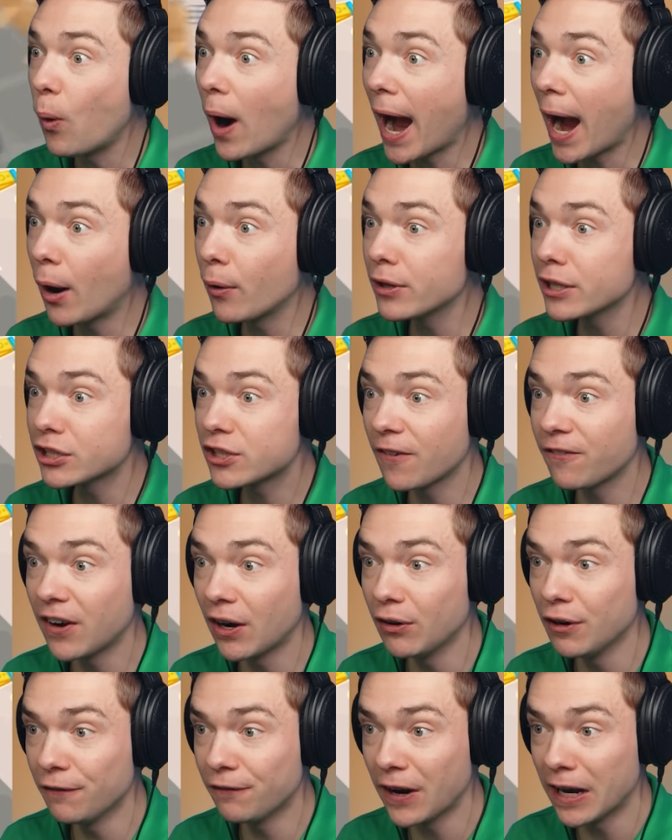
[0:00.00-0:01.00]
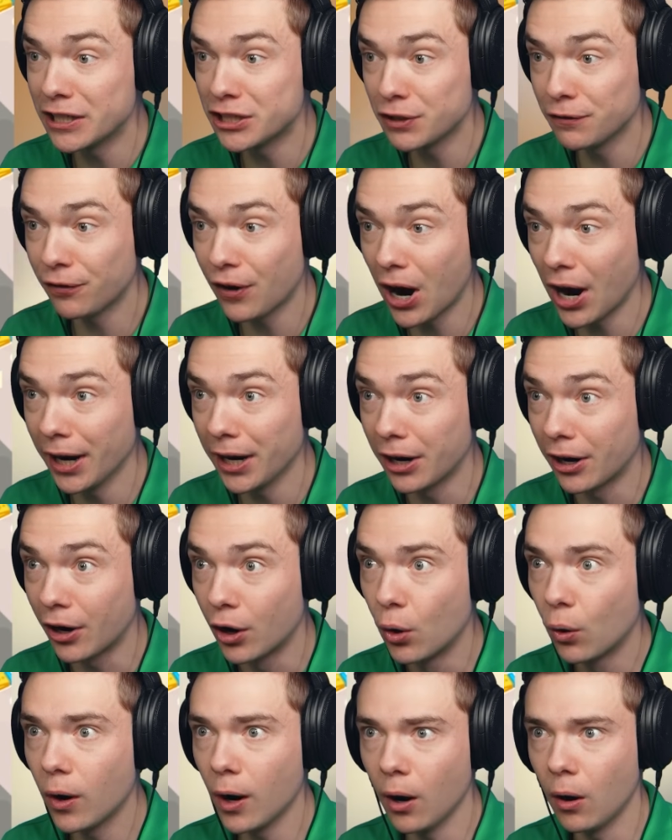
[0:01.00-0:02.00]
Wow, that's a very fancy fire.
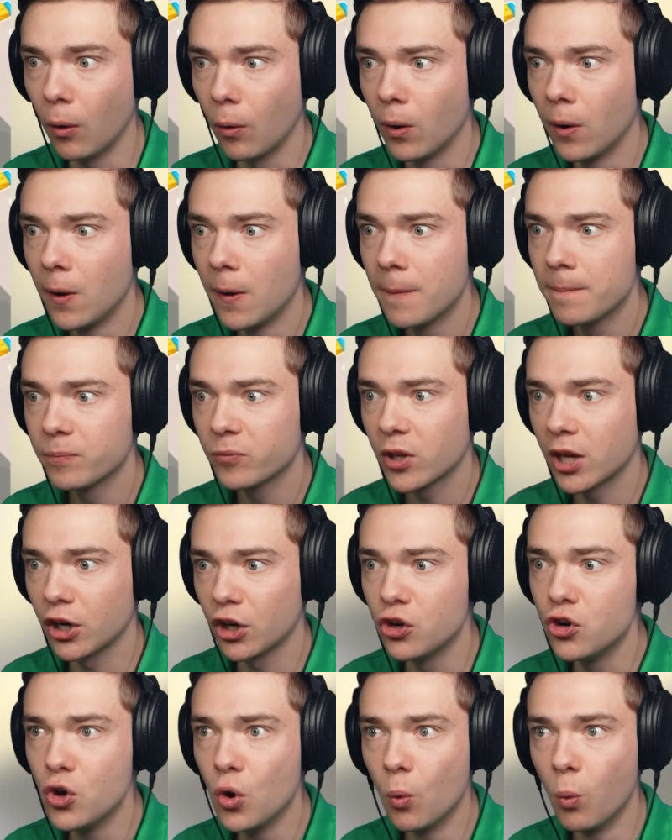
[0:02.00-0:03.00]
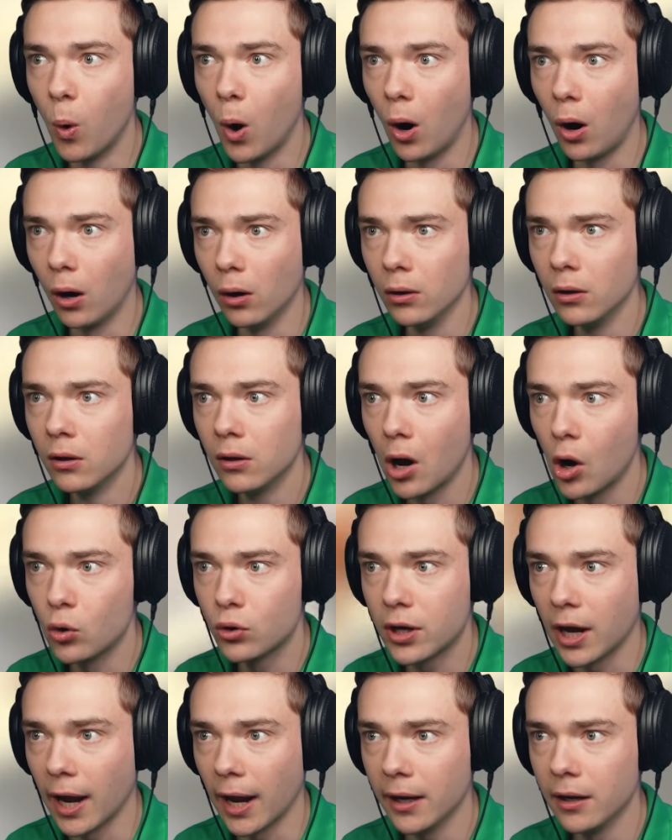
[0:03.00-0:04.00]
Whoa! Get a new wall.
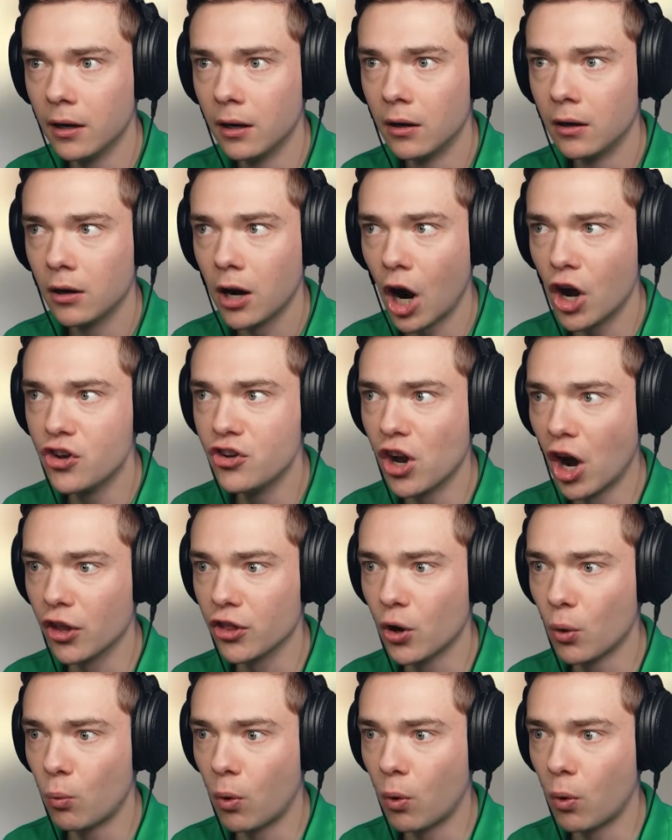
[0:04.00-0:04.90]
Okay. Another